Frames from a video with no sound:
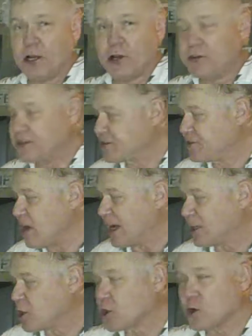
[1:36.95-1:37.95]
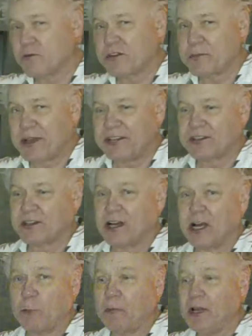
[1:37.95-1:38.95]
This is not curved
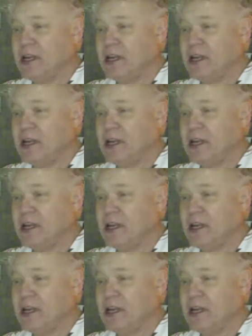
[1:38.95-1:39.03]
space-time.